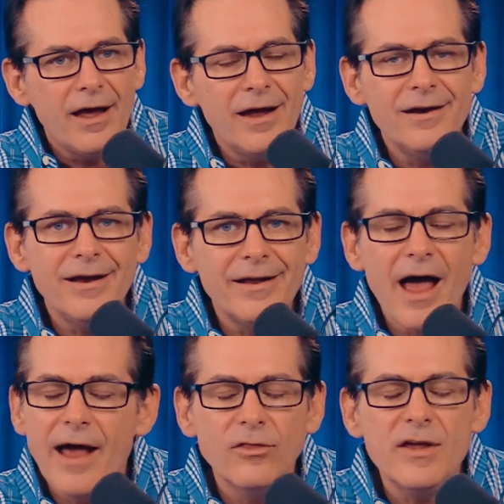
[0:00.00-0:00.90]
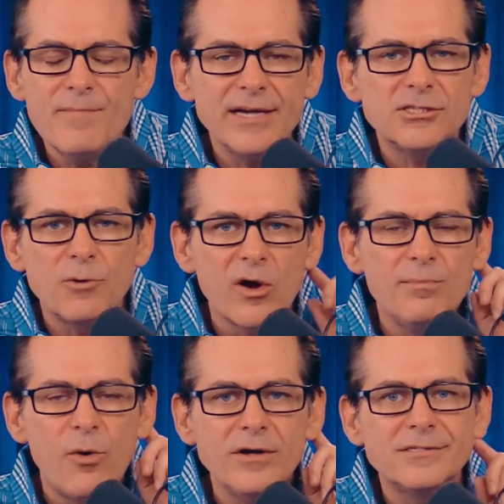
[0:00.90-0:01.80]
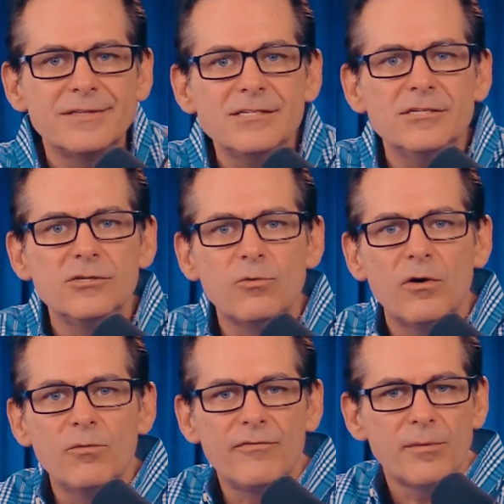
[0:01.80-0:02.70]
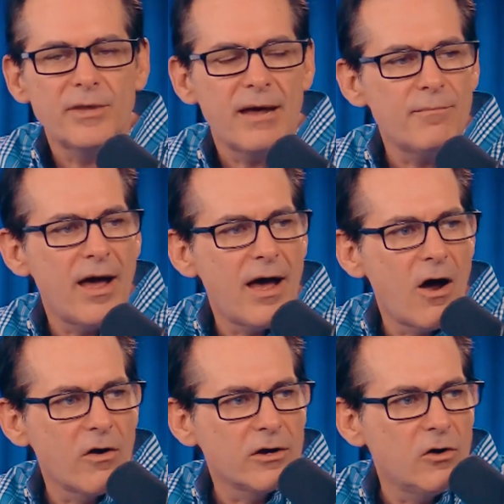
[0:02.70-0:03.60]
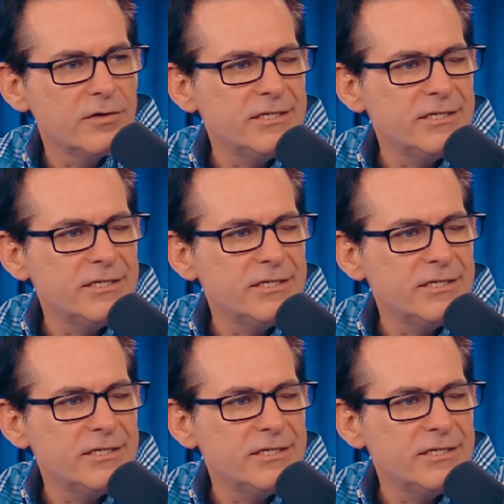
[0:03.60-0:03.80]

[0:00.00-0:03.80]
And he makes some great points. This is from that article.